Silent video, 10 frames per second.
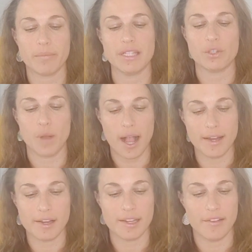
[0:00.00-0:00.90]
commit to a
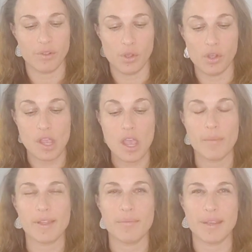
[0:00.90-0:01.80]
higher level,
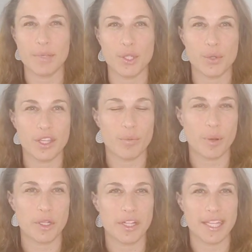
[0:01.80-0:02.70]
but maybe you and your
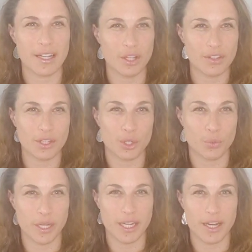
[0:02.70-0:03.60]
partner cannot
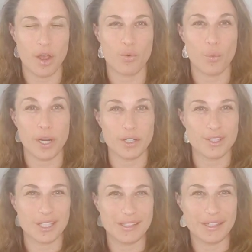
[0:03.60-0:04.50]
agree on where
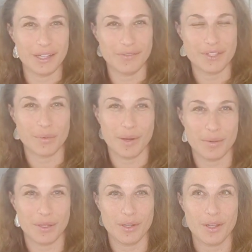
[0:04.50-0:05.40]
to live. So
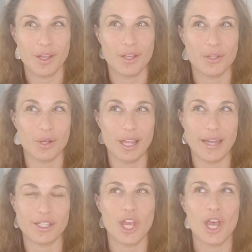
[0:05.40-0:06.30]
maybe you're
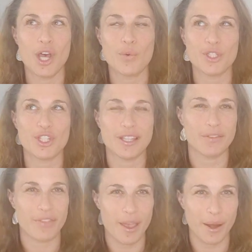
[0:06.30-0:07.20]
like, no, we should
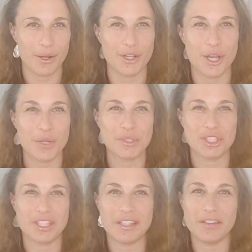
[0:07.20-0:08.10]
live there. No, we
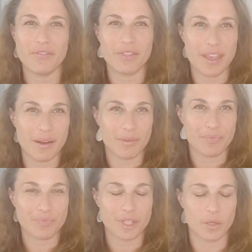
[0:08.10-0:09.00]
should live
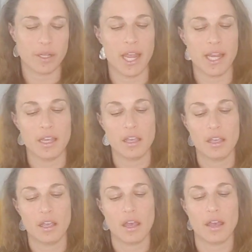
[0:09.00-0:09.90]
there. Okay.
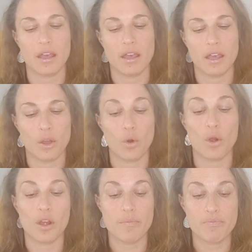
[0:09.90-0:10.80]
Uh,
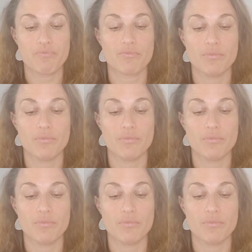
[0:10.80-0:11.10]
or